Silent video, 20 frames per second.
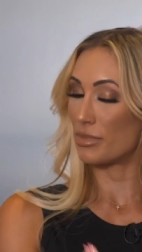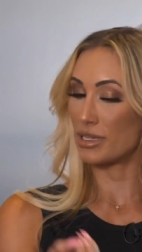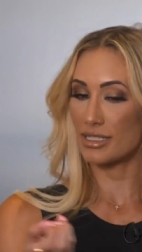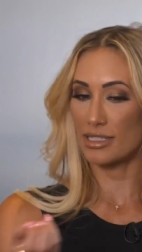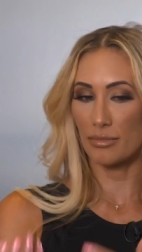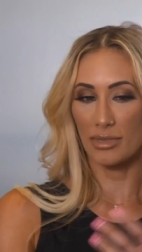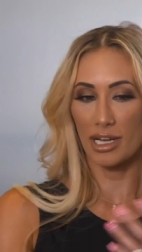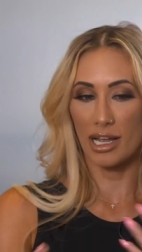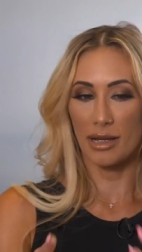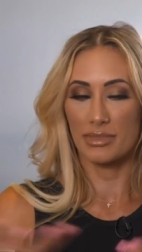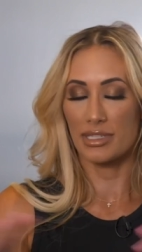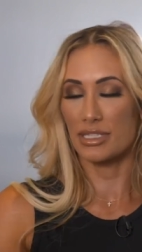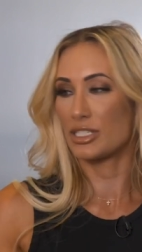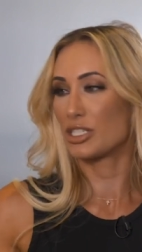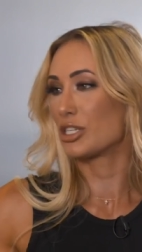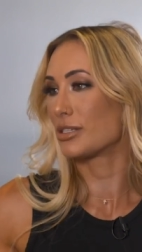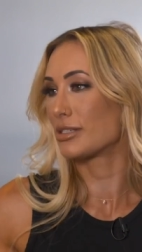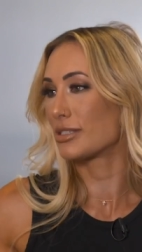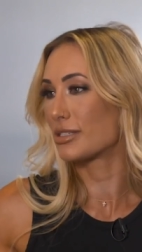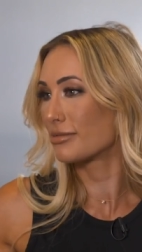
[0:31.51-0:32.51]
but sometimes
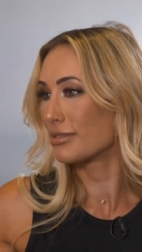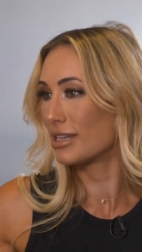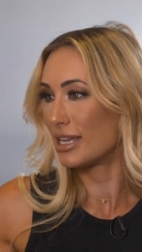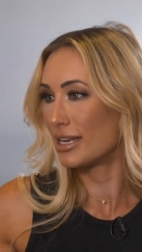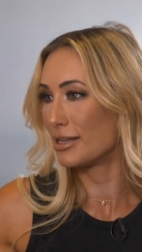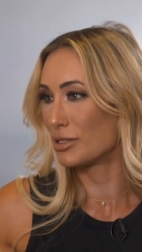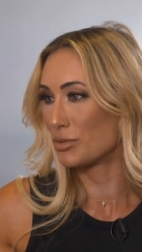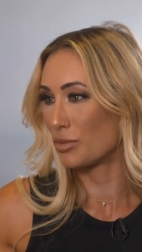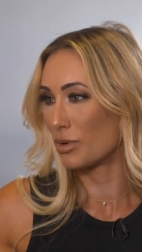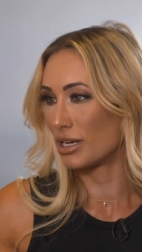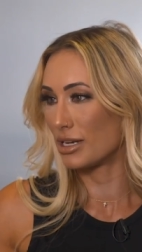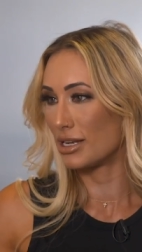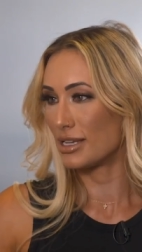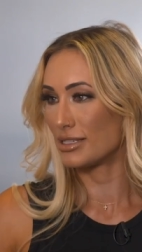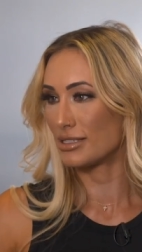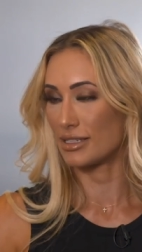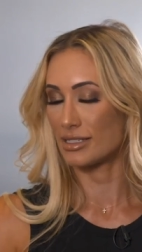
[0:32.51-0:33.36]
it's just, it is what it is.